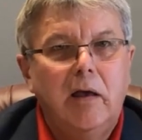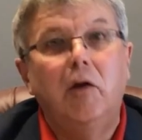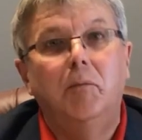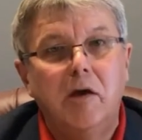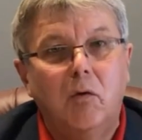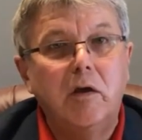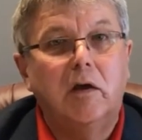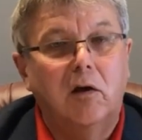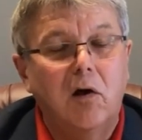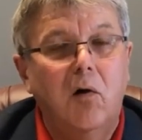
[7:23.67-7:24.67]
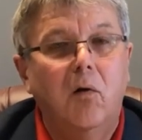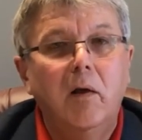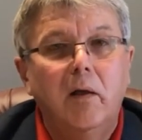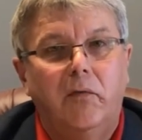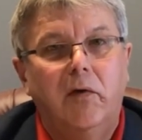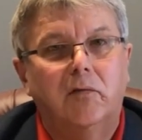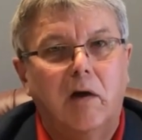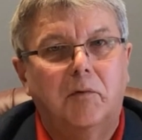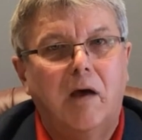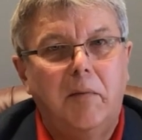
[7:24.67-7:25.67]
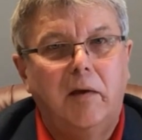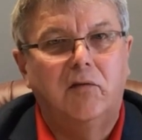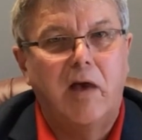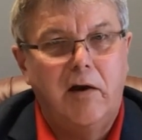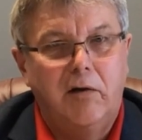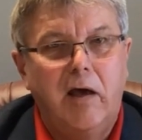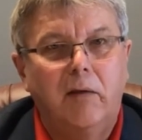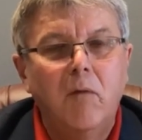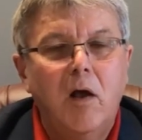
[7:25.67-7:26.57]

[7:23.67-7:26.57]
It'll be a week ago this upcoming Saturday.